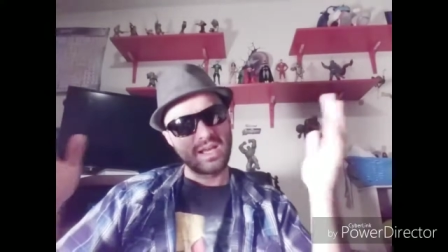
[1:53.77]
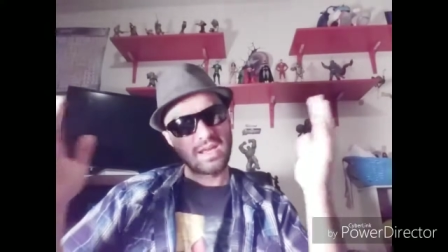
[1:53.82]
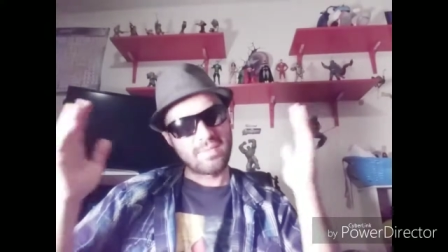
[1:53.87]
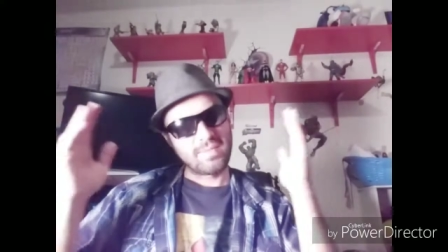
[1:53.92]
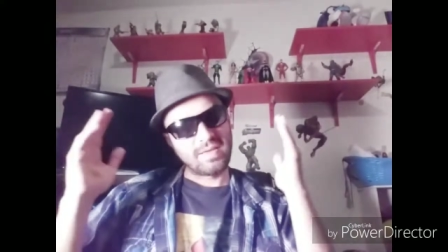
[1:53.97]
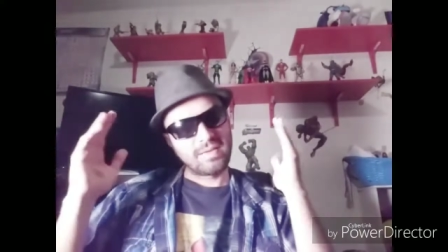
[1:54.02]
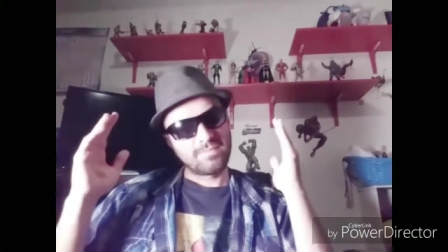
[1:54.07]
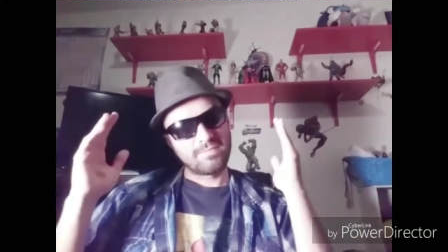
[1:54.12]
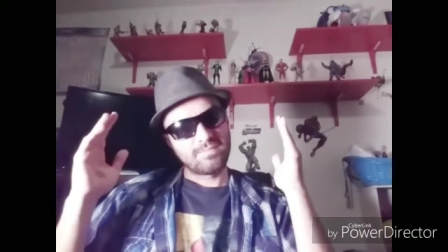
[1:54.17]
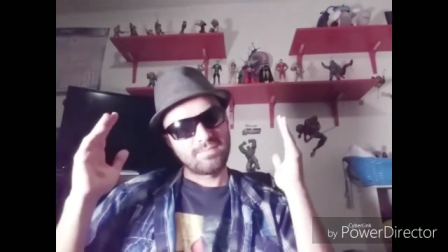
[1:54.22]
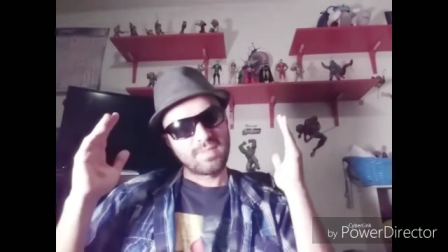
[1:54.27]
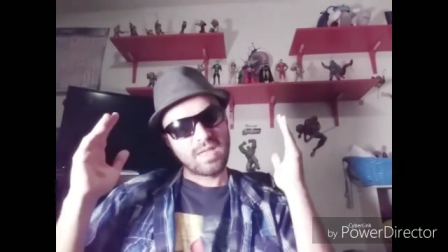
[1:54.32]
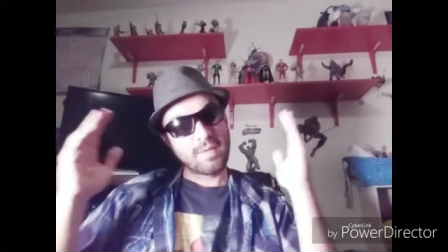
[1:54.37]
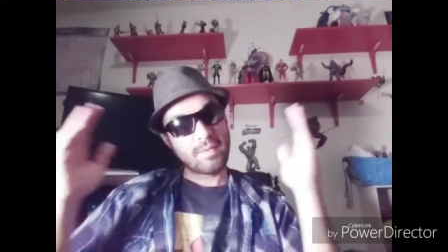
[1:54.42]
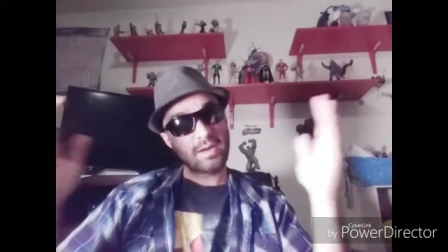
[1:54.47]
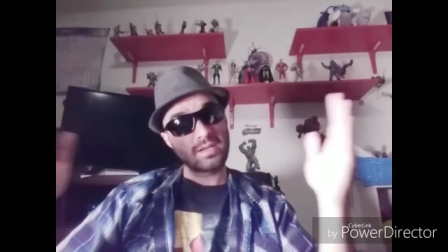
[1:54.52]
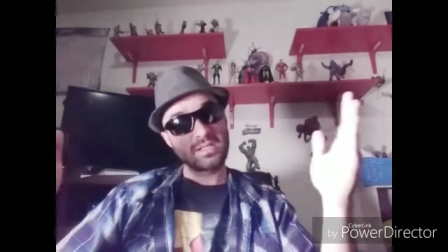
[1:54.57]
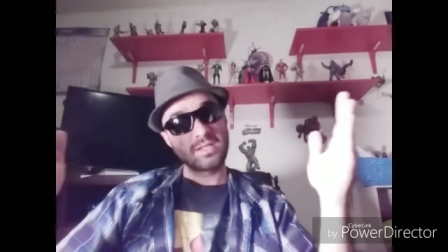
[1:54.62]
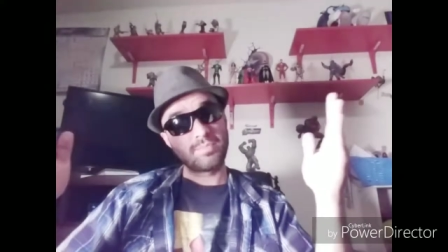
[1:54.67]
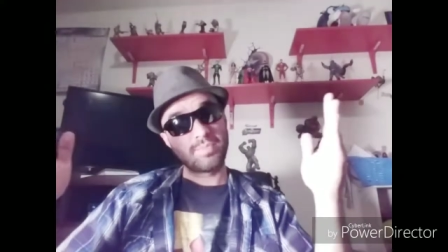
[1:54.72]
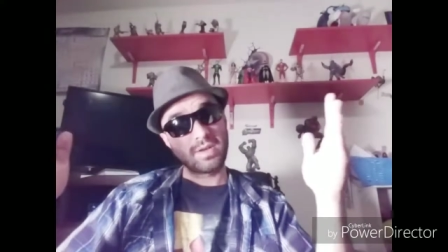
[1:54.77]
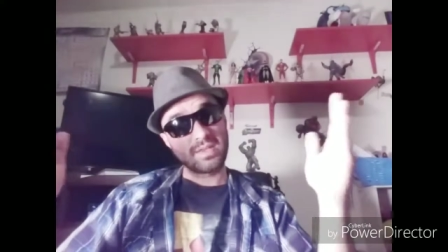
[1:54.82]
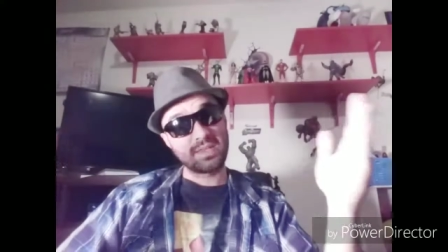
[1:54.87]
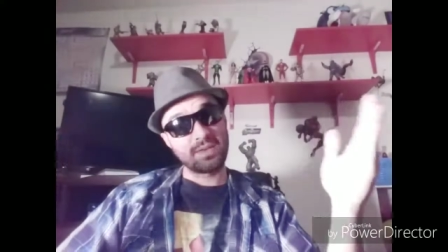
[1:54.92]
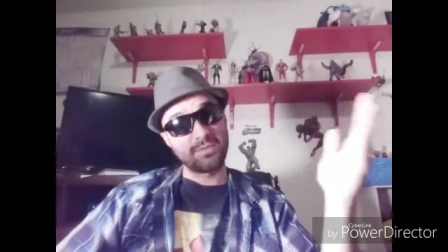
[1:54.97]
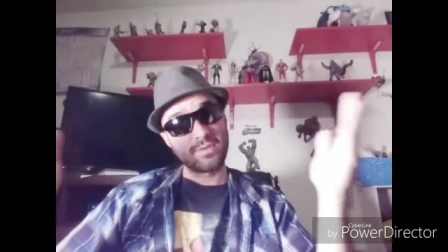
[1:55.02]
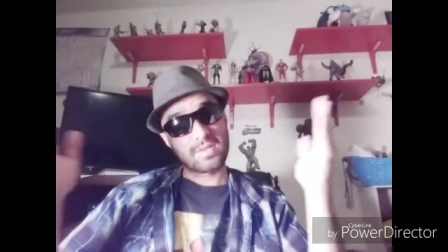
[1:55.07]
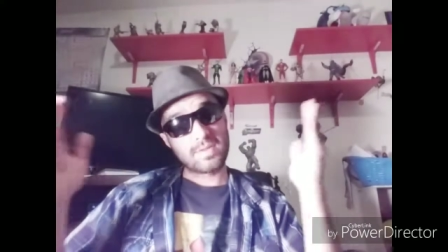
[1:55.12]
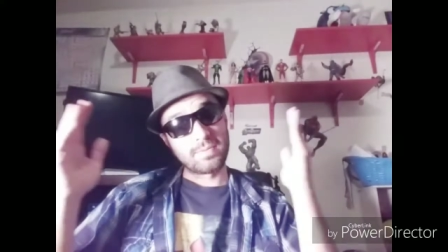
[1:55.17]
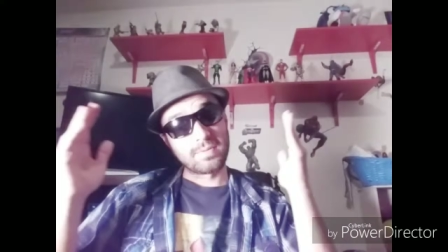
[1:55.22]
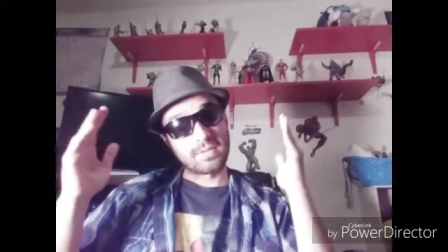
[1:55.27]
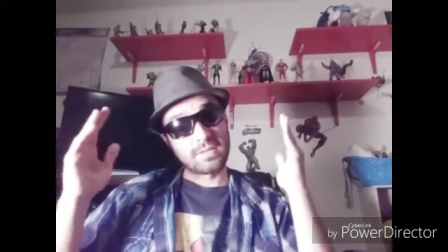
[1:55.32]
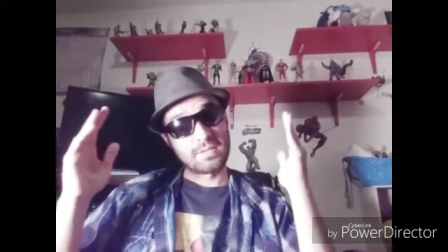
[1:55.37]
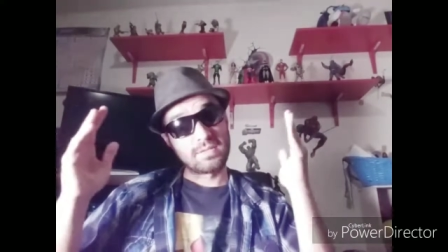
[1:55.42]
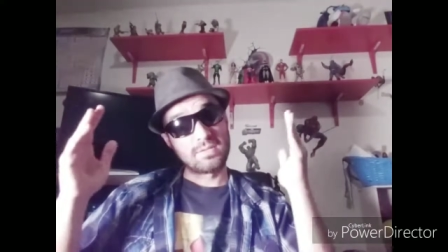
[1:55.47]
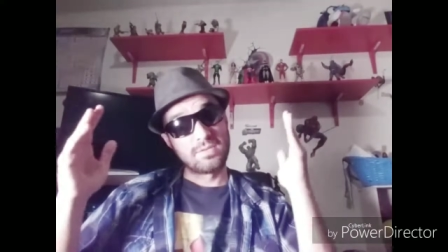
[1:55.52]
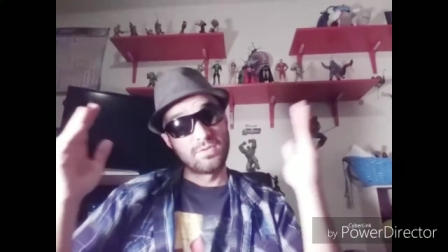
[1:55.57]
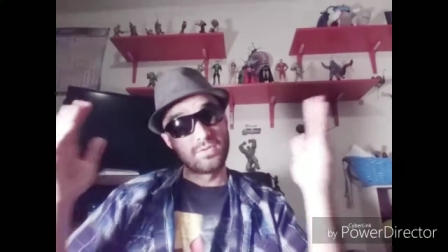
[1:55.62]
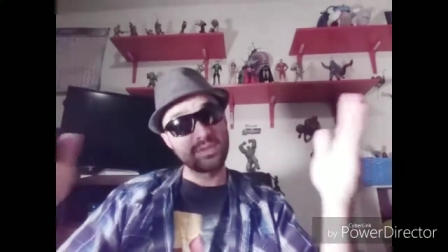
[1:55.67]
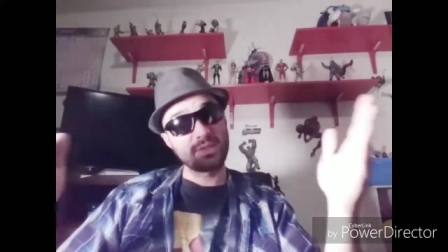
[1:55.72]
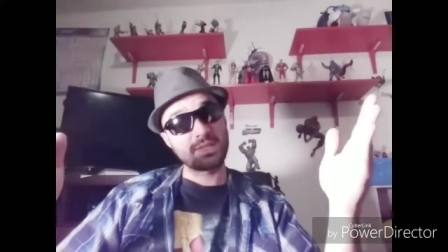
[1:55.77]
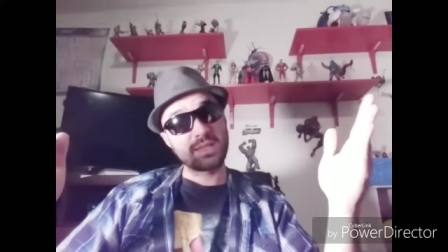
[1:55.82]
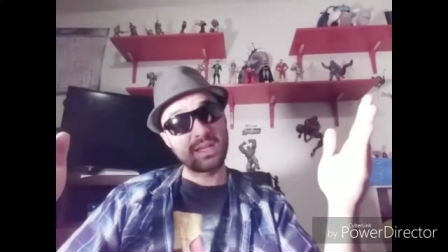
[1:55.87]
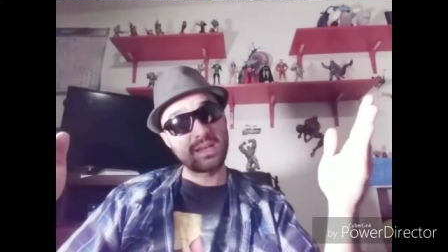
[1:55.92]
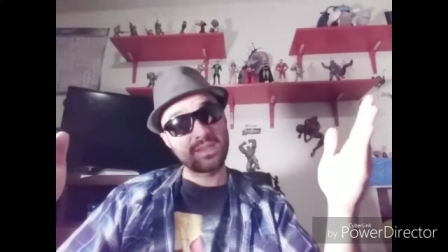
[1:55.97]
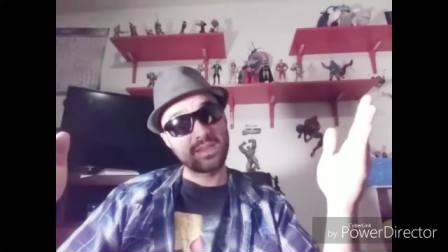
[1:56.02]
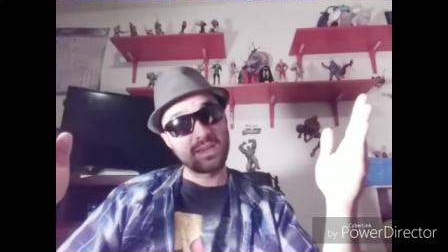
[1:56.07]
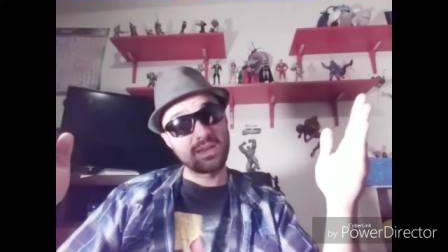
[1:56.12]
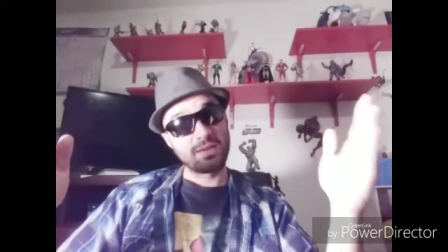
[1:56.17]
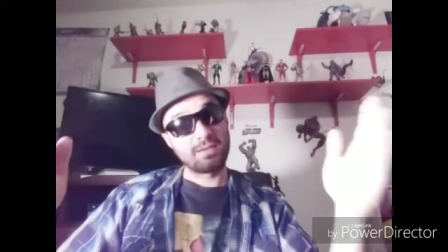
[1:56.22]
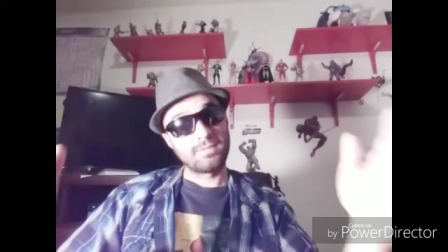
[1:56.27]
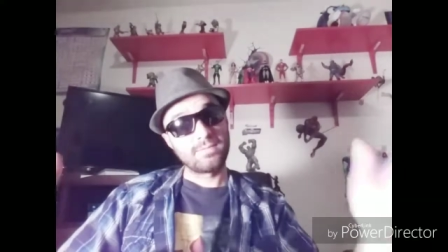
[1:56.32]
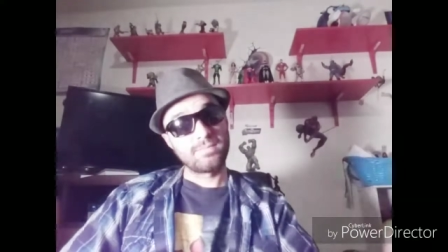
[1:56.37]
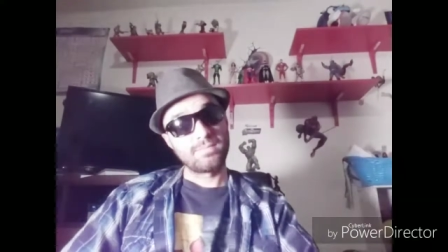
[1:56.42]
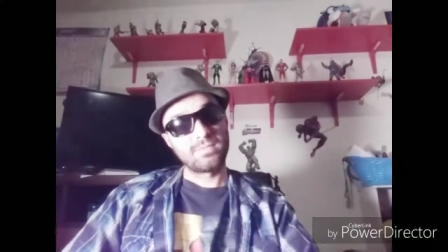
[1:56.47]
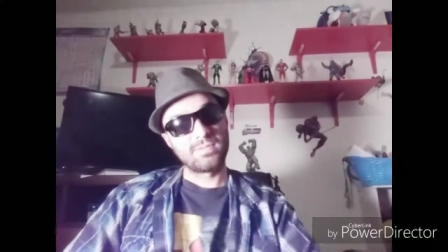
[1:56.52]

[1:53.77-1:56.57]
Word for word: I mean, I'm actually impressed he was able to do this kind of thing.